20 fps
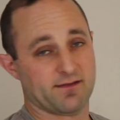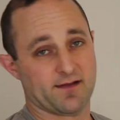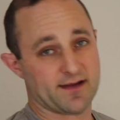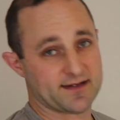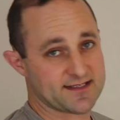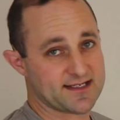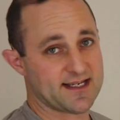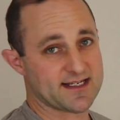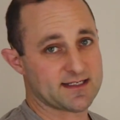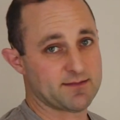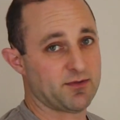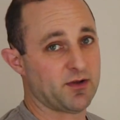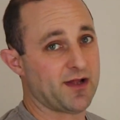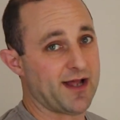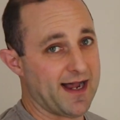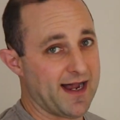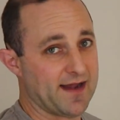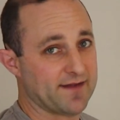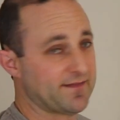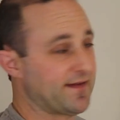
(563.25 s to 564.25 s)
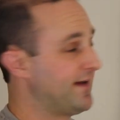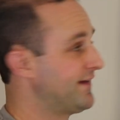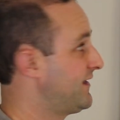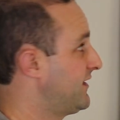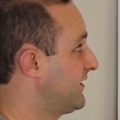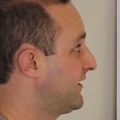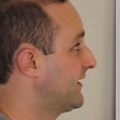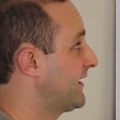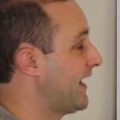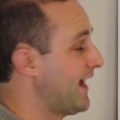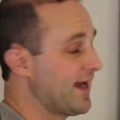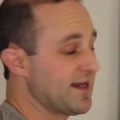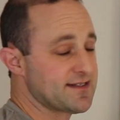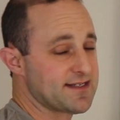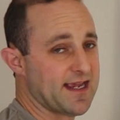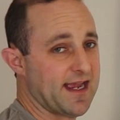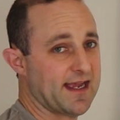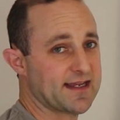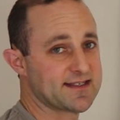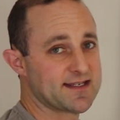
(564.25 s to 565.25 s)
accessible online, that you can
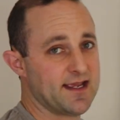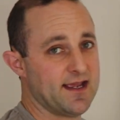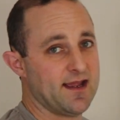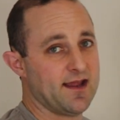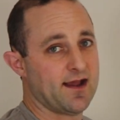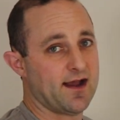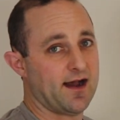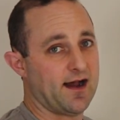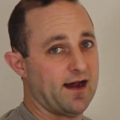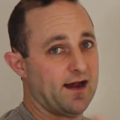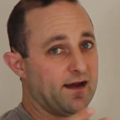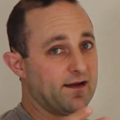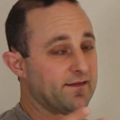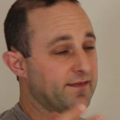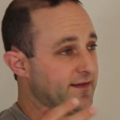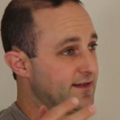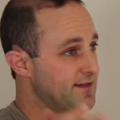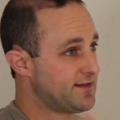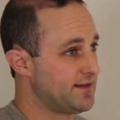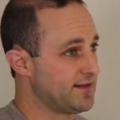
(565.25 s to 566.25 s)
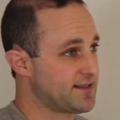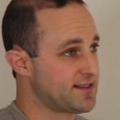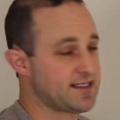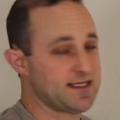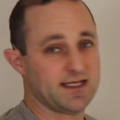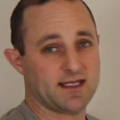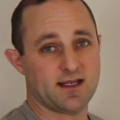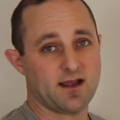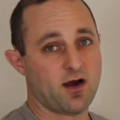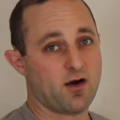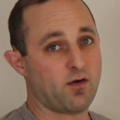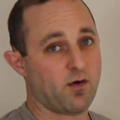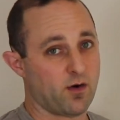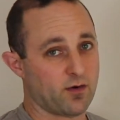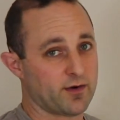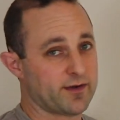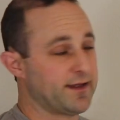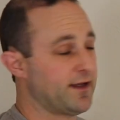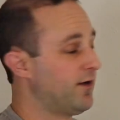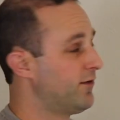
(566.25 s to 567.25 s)
contact the CEO
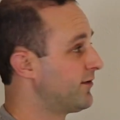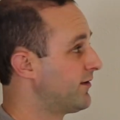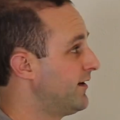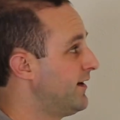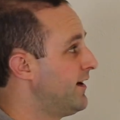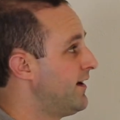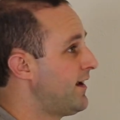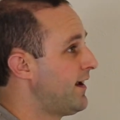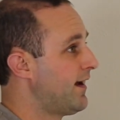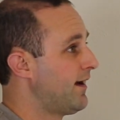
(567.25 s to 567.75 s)
or the owner.